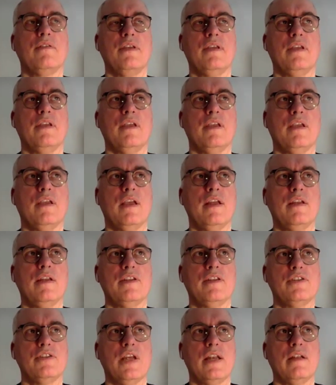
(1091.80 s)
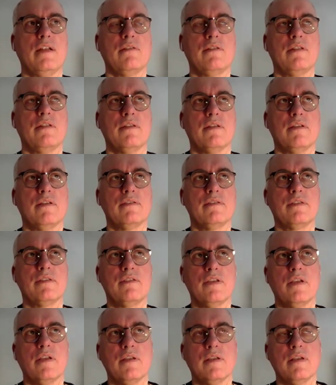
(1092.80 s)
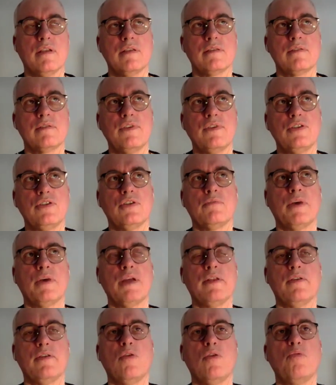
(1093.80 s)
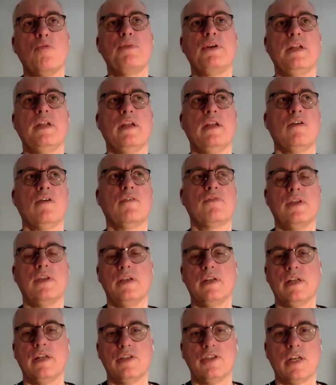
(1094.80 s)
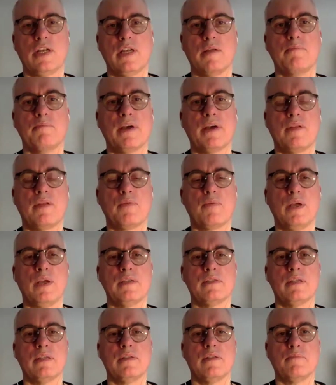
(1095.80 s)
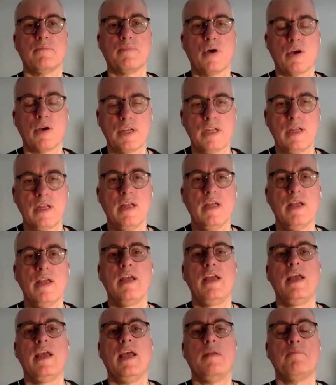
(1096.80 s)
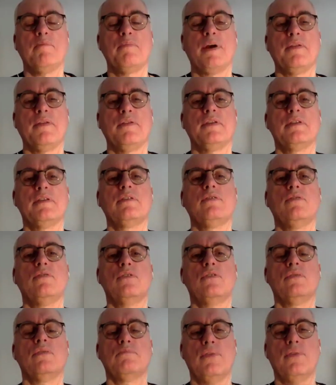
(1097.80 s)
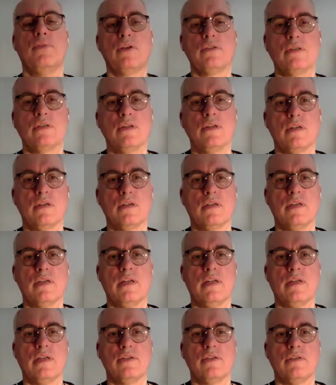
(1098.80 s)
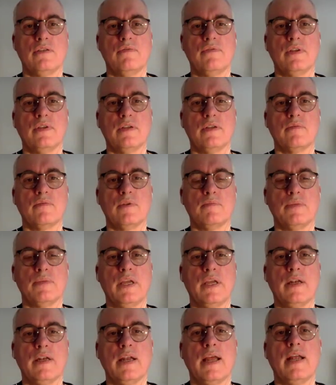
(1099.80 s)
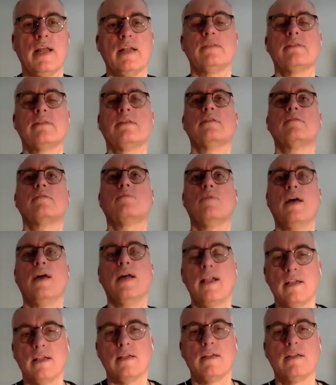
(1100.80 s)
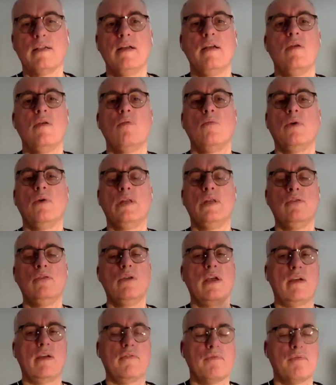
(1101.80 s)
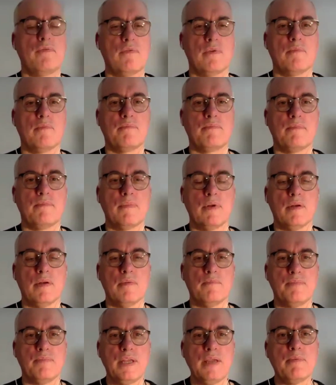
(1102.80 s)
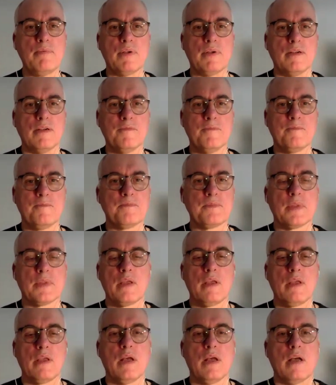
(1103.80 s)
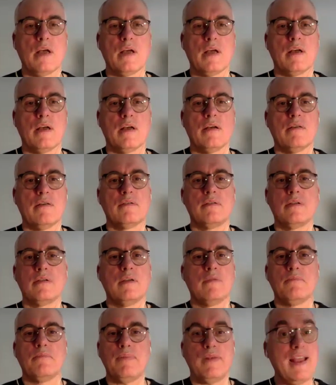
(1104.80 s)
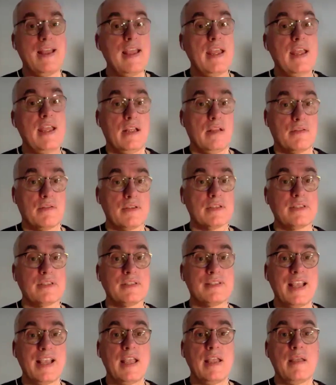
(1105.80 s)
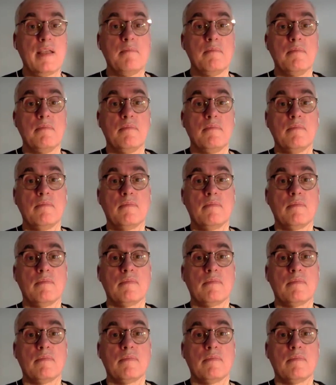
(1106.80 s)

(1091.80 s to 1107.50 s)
the energetic is featured by the opening of the energetic pathways in the body, and by this your personal energy field will be enhanced as well when you have people uh, playing the same